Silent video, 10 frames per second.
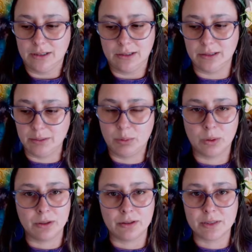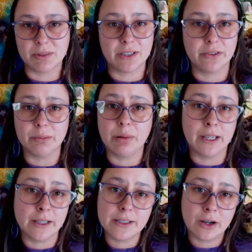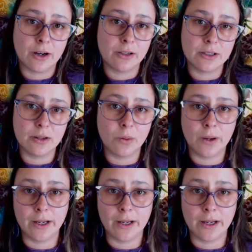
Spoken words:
important specific plants are to the Hawaiian